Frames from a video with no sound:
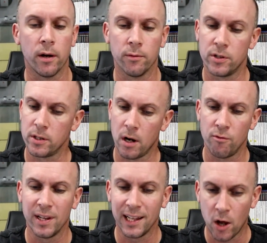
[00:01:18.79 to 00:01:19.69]
It was just, I
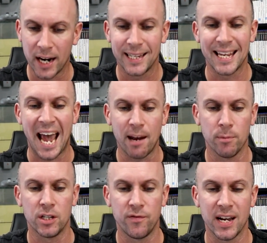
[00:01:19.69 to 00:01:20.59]
really liked the
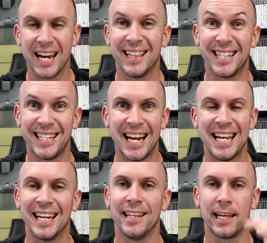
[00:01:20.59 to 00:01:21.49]
atmosphere and the
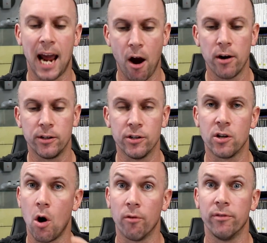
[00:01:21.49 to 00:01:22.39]
setting and the characters
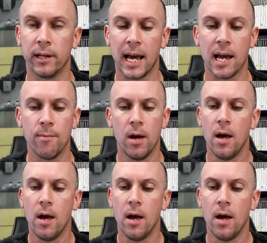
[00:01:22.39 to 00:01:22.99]
of the game.